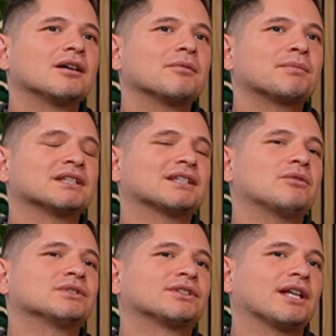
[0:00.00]
but as I
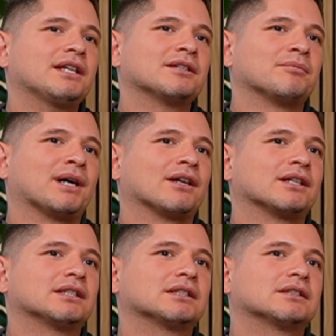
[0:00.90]
was thinking about
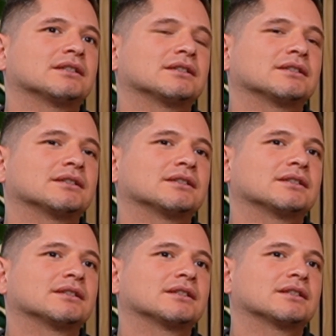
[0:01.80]
it,
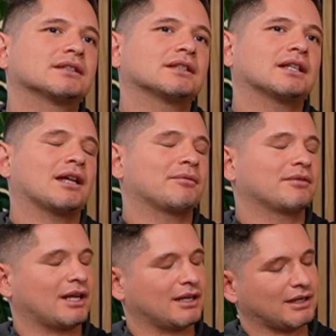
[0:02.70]

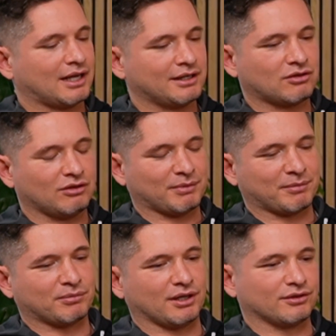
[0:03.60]
and I'd called my
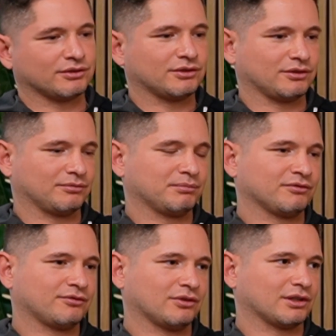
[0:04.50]
brother too
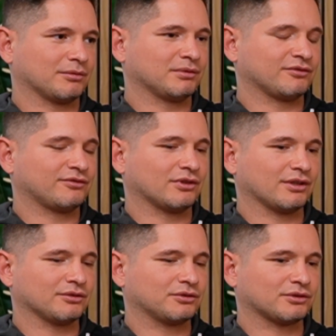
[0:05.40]
before
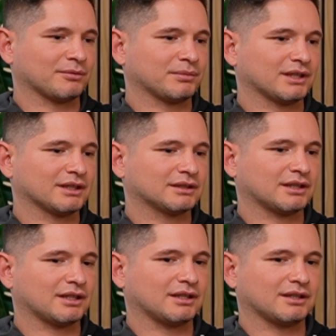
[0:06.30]
the trip, and I
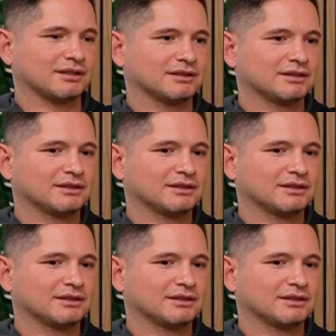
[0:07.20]
said,